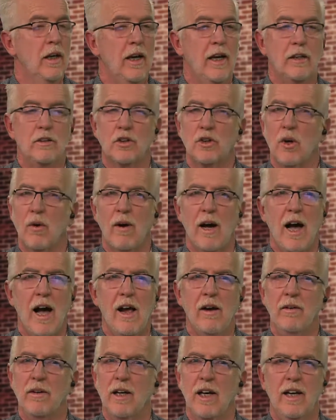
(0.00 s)
And so
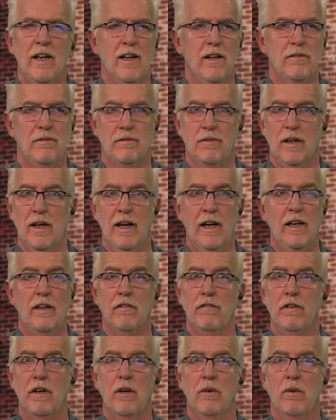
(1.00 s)
I had
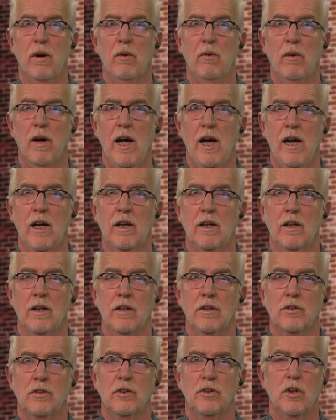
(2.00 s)
to figure out why.
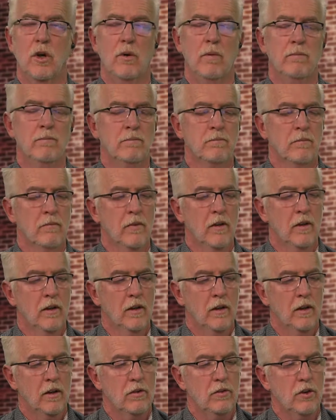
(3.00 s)
So
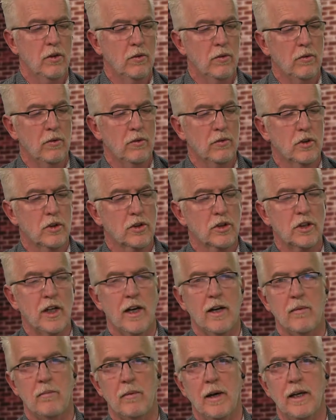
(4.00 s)
to
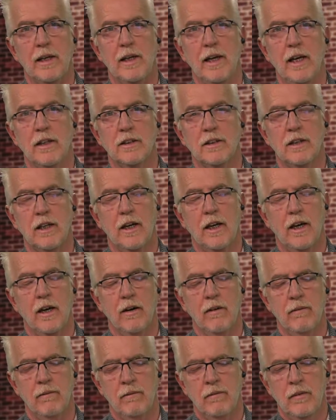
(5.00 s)
set up my guest
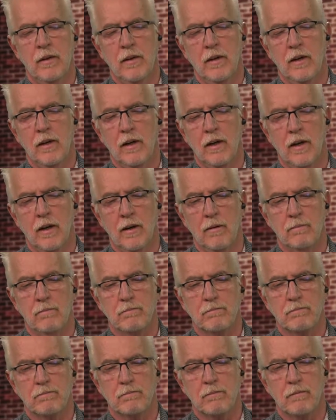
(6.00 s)
here, I